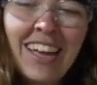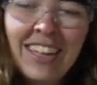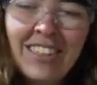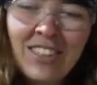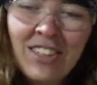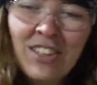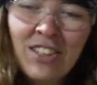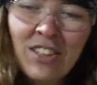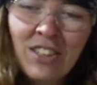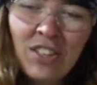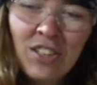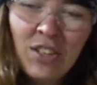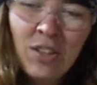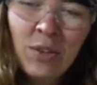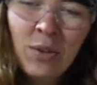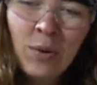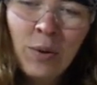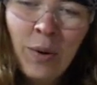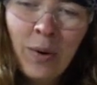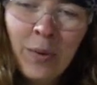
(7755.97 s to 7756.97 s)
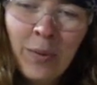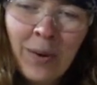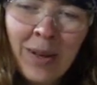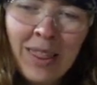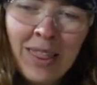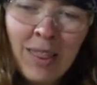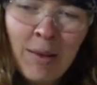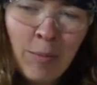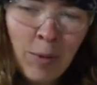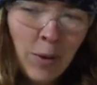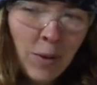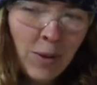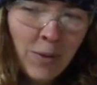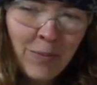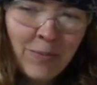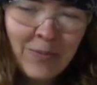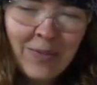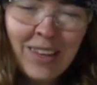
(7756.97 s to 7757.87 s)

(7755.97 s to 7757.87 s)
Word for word: entered to win the bowl,